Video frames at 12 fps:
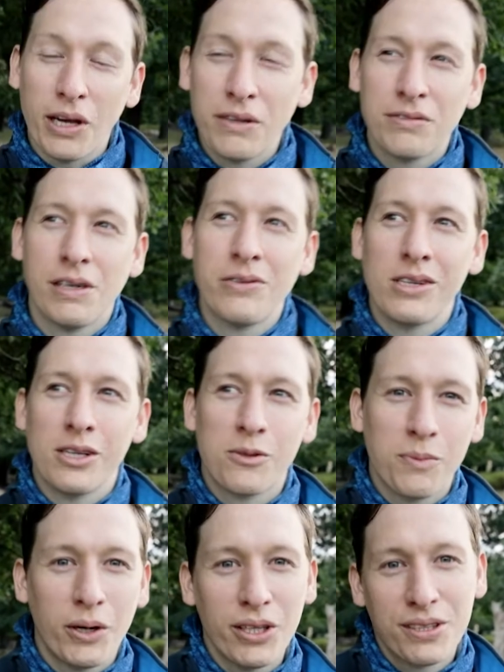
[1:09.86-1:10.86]
have found a
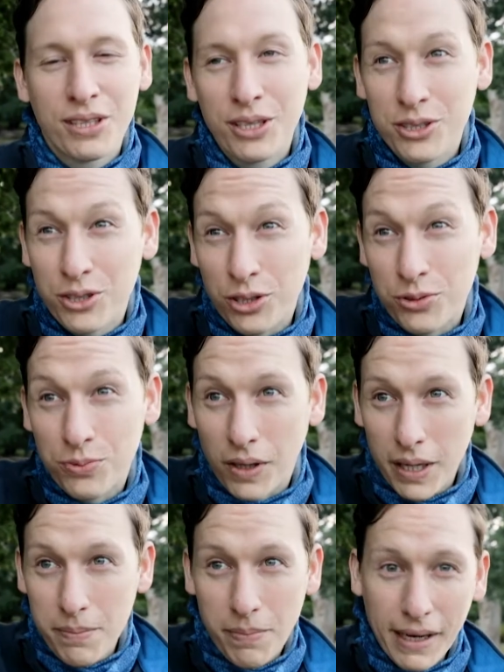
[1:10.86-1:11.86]
spot just
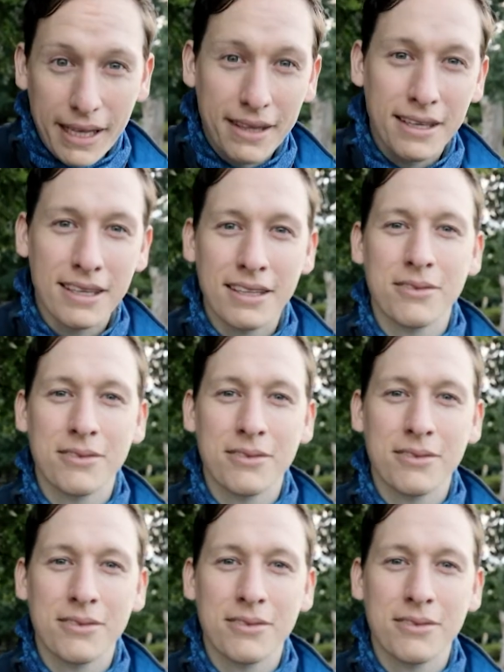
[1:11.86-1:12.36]
right back there.